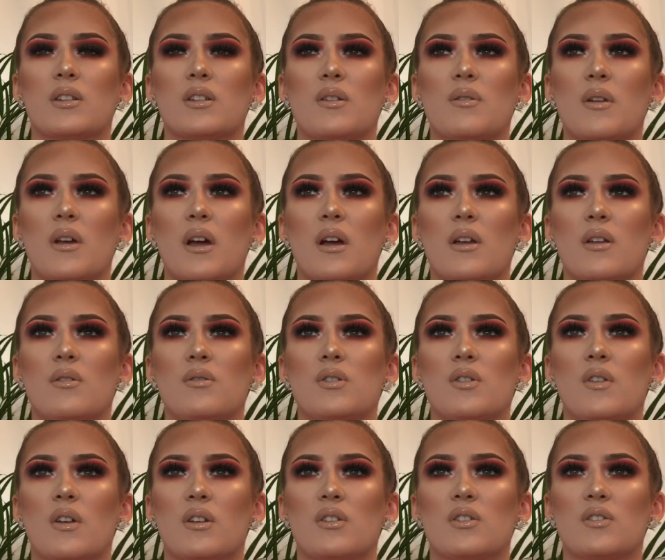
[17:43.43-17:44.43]
don't know how you
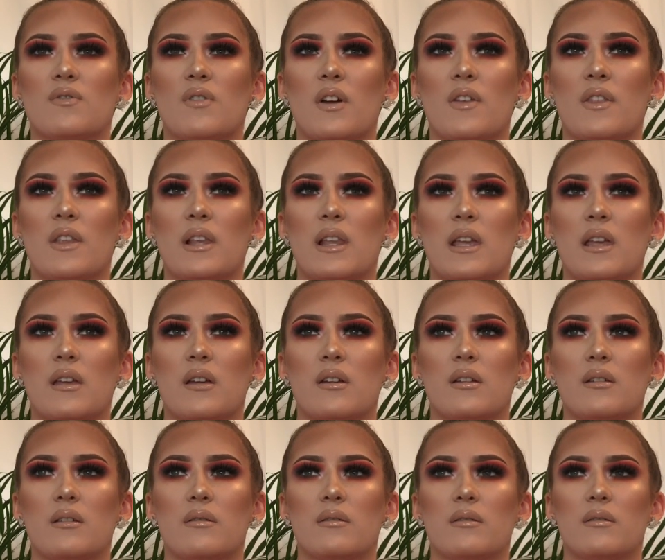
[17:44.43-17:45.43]
do that. Just find the link
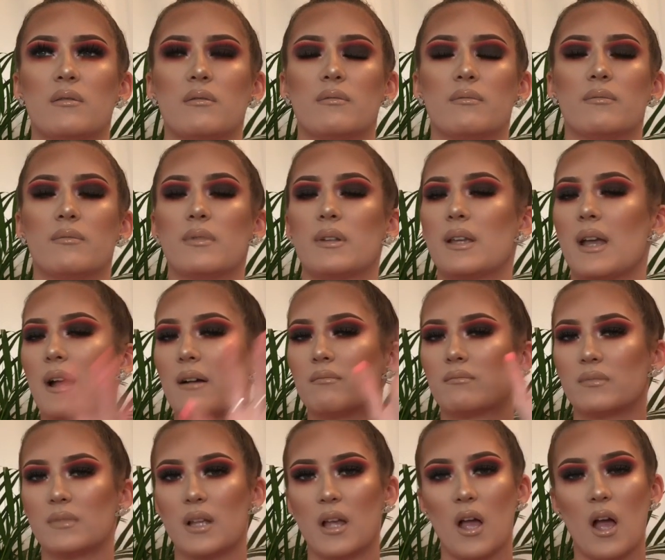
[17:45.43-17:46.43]
and yeah,
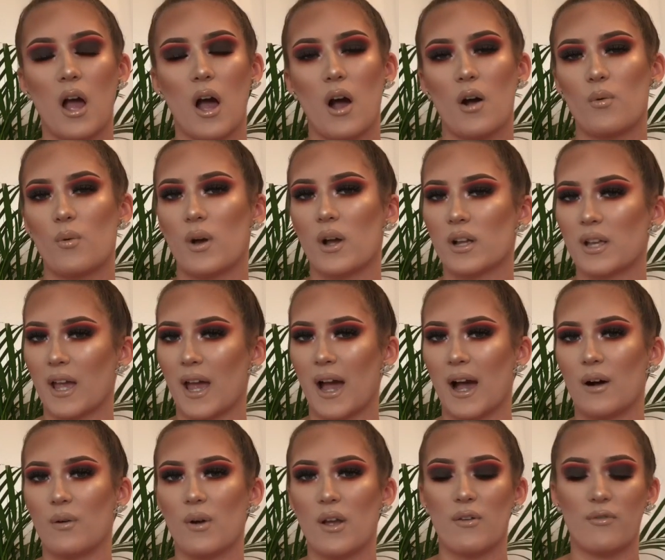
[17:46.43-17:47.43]
I'll work it
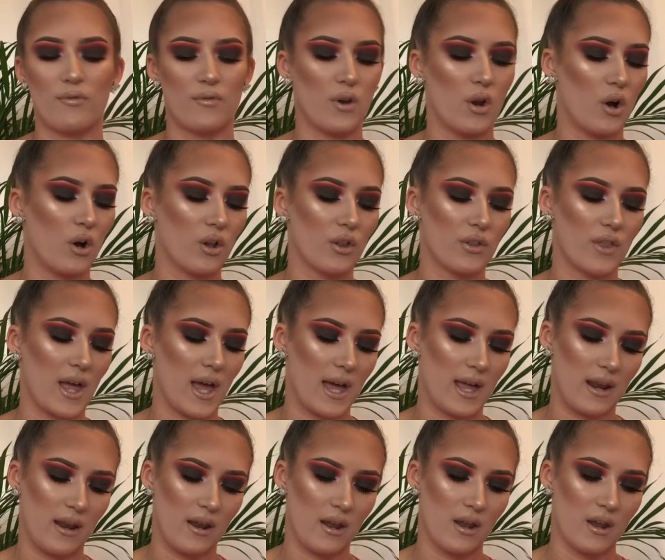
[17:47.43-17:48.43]
out. If not,
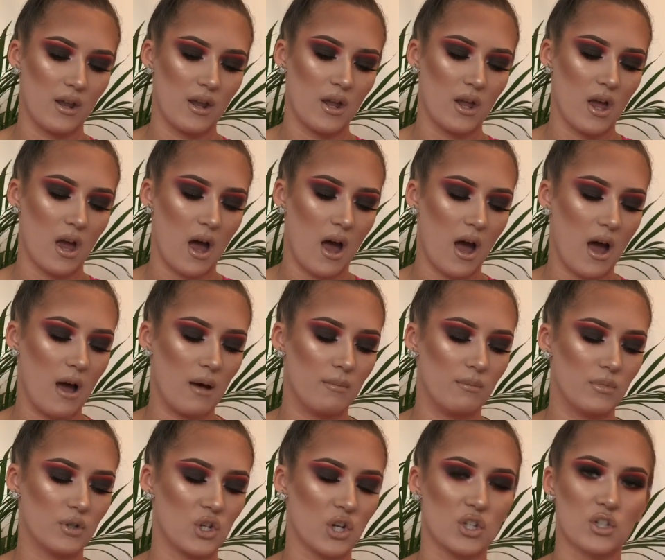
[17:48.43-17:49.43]
then
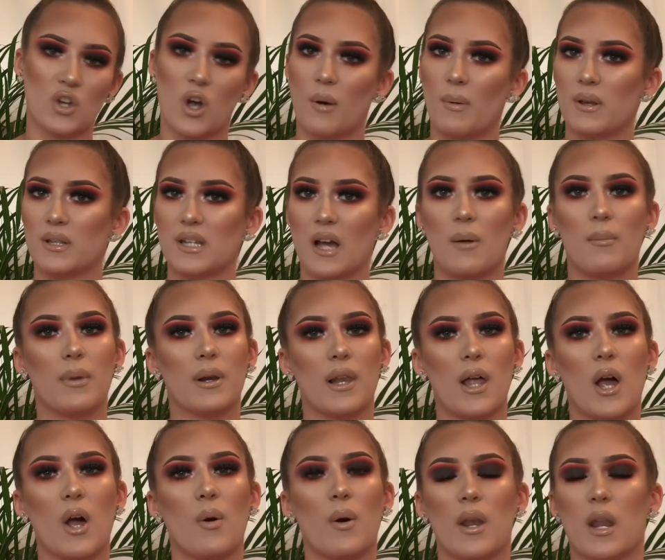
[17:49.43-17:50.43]
just comment down
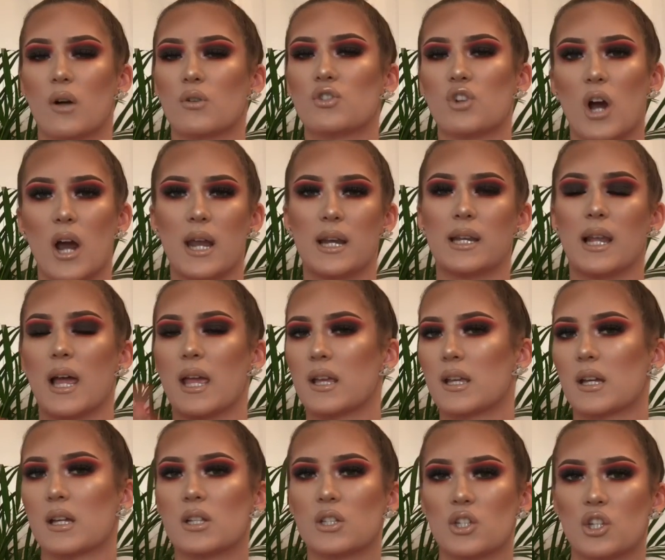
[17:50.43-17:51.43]
below and I'll try and
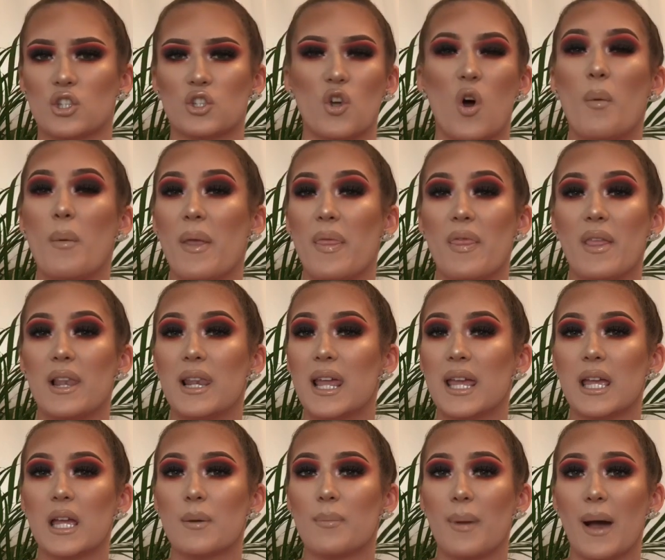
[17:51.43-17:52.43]
like just comment the
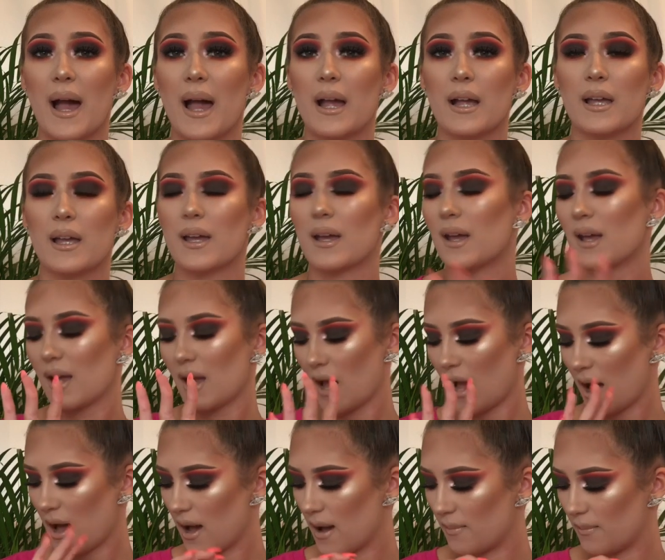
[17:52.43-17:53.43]
link back.
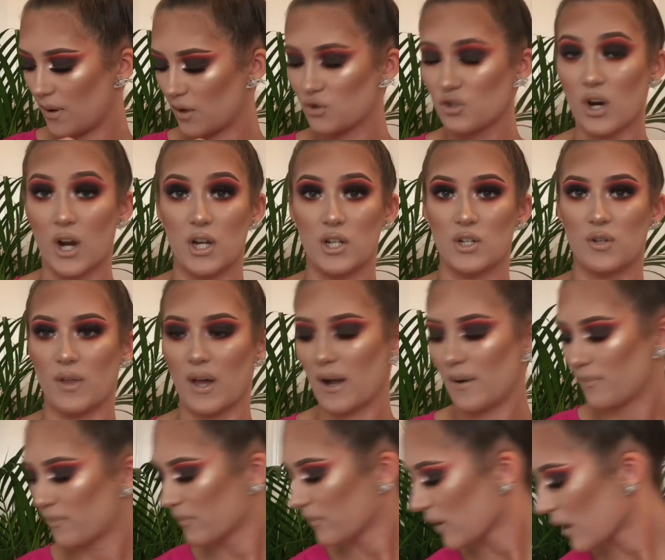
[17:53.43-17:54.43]
I'll try and do that.